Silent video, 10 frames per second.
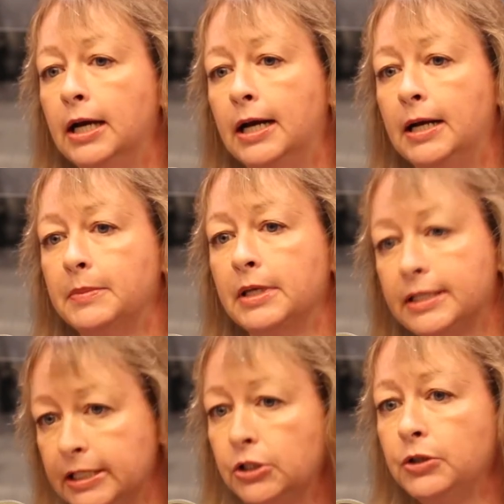um,
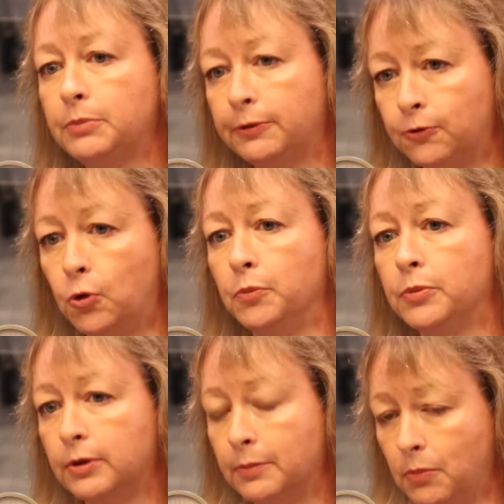still
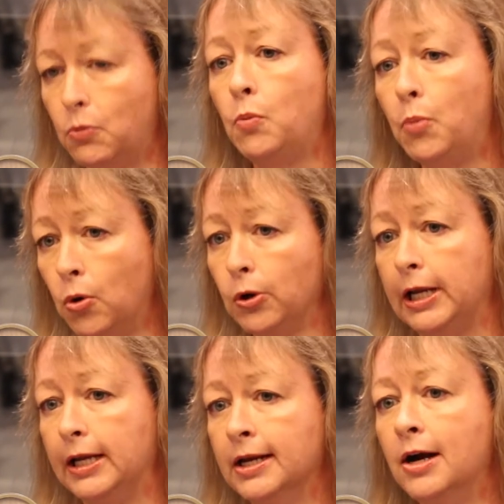performed more
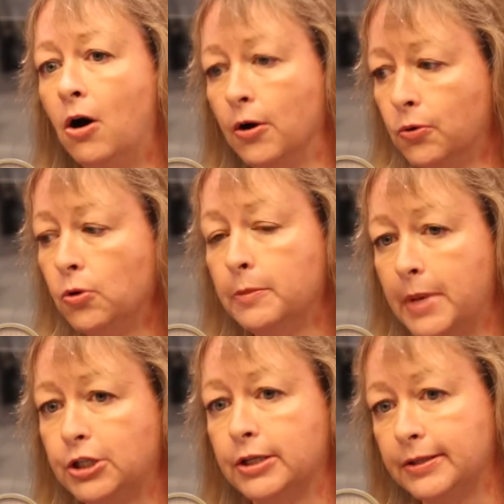poorly on all the
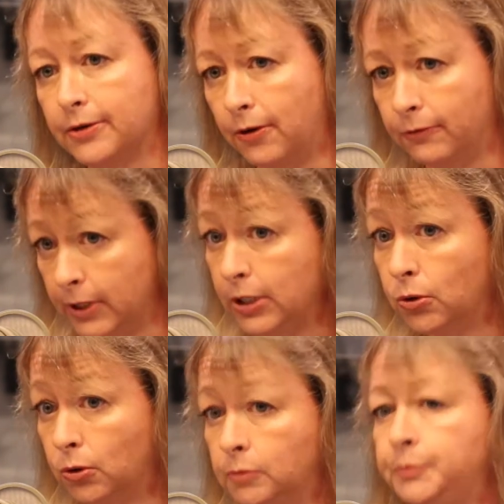measures of
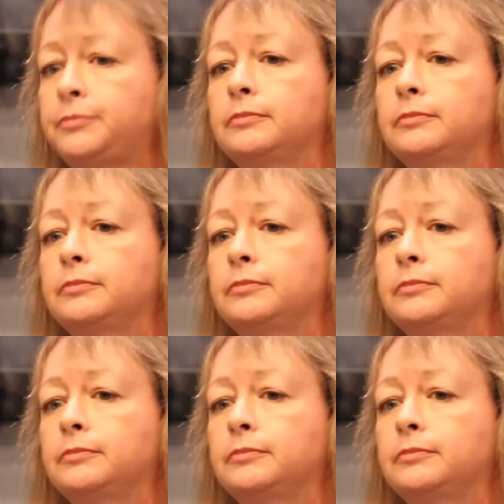recall